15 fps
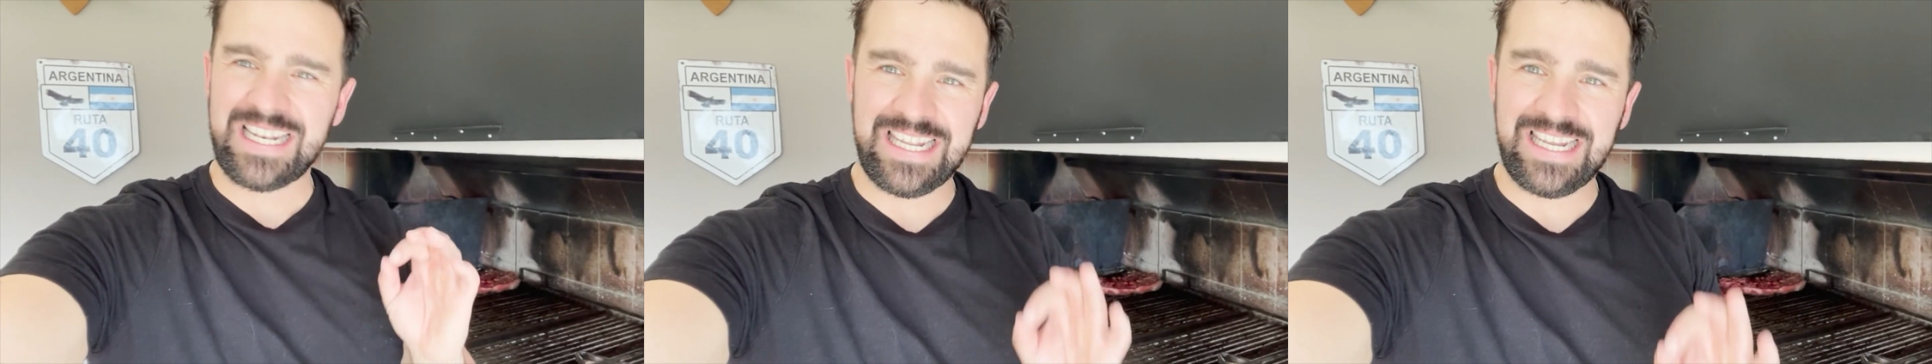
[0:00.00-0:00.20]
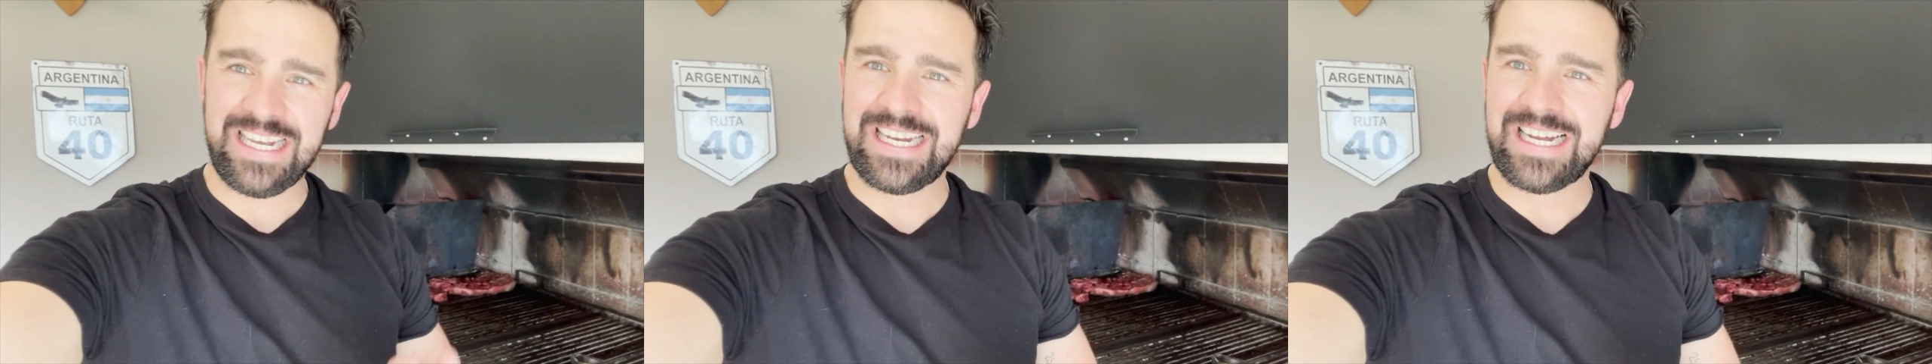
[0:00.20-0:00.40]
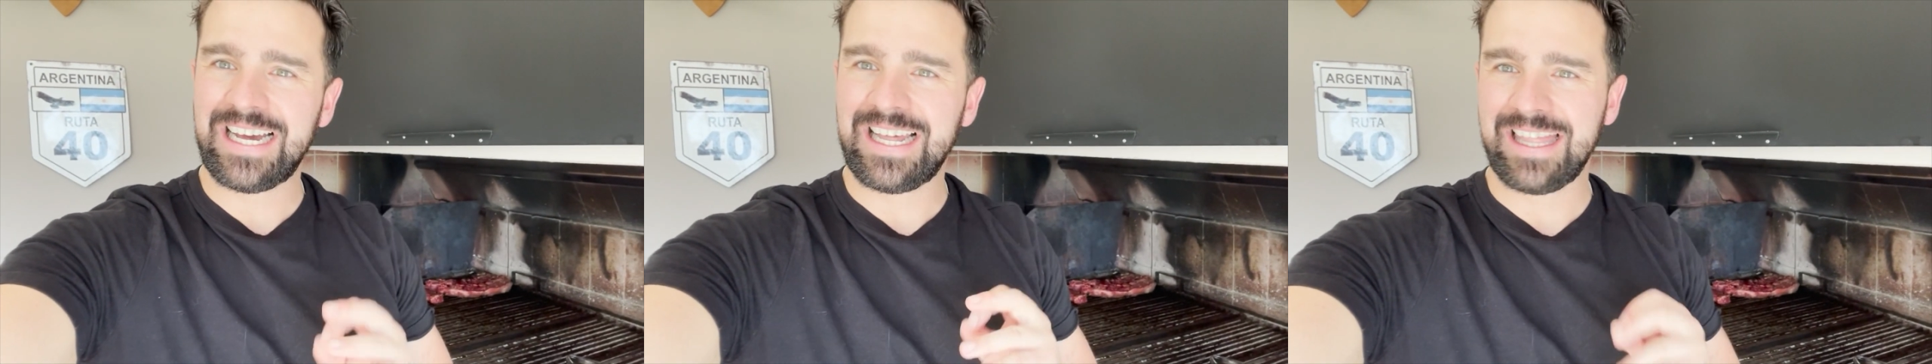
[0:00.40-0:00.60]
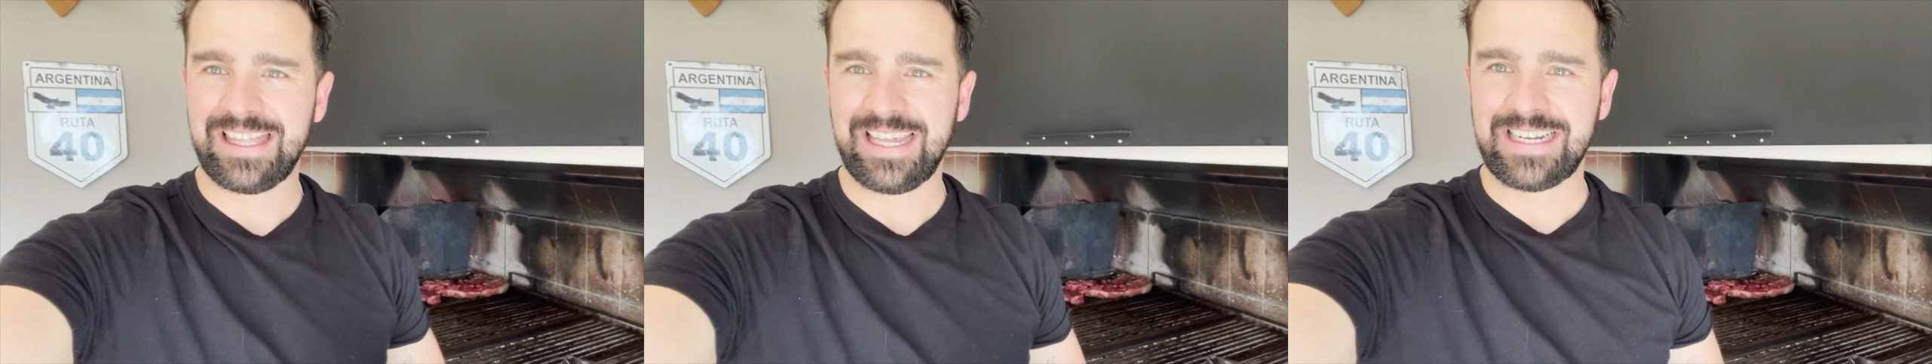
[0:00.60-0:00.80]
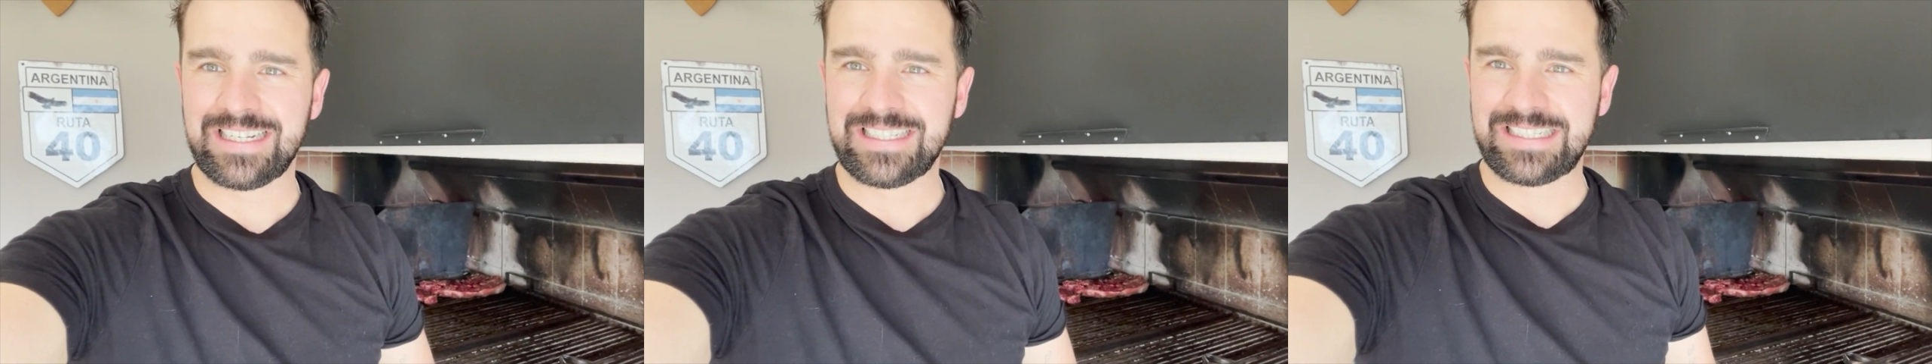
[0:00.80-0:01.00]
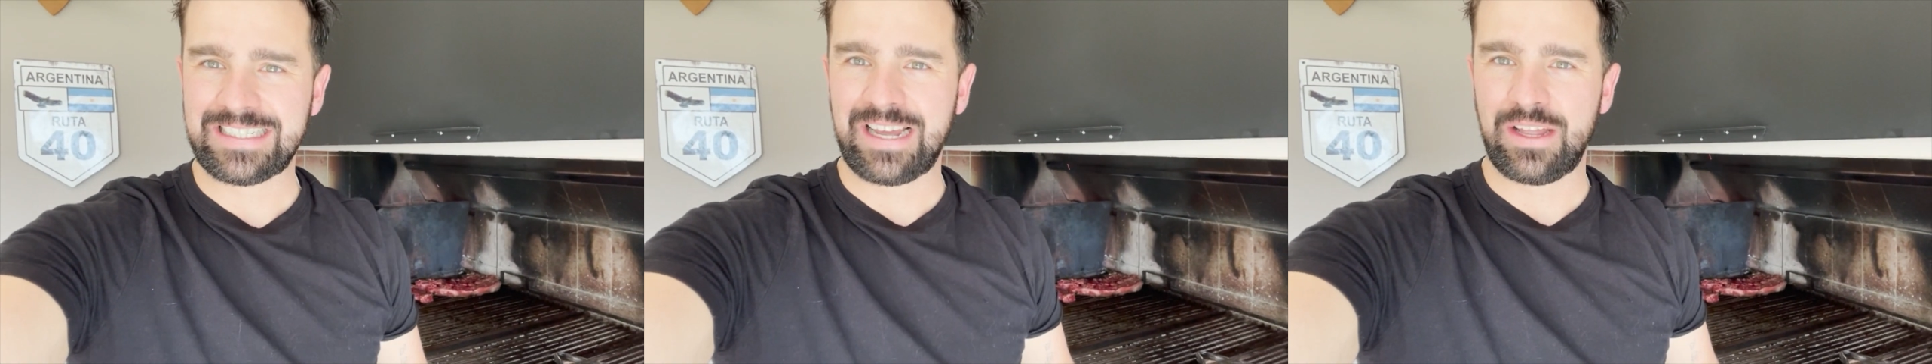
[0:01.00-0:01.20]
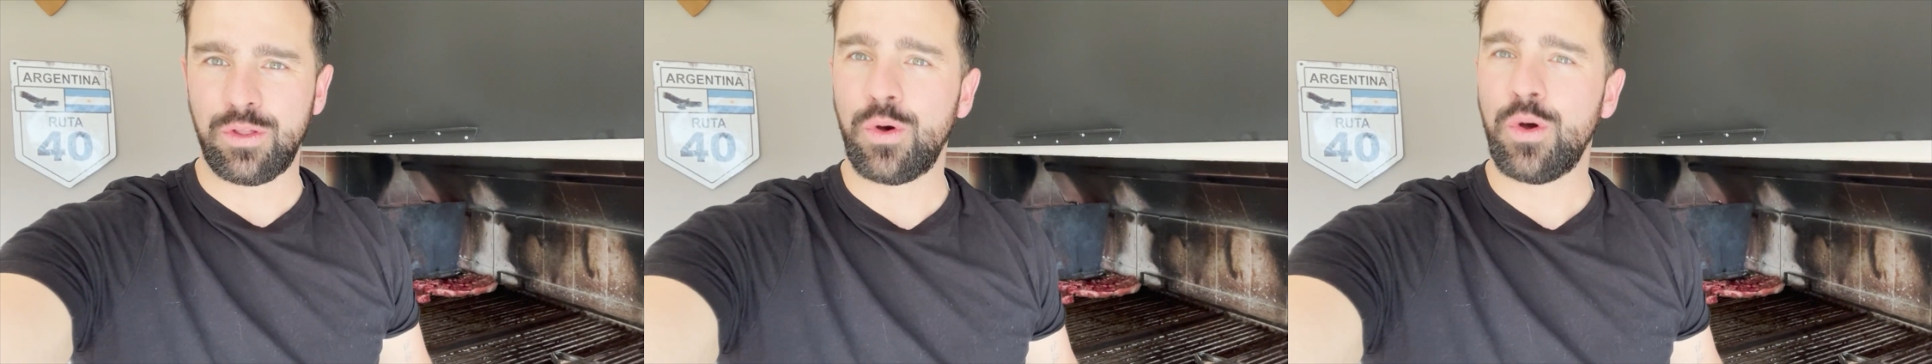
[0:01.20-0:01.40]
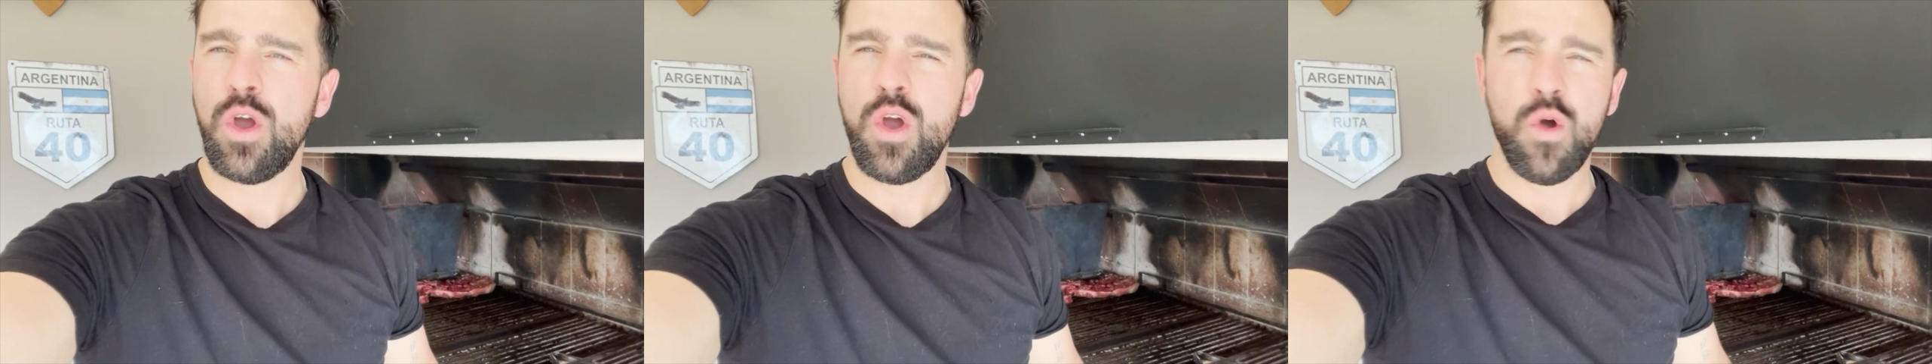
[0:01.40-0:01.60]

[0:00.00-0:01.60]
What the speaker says: Tira de Asado,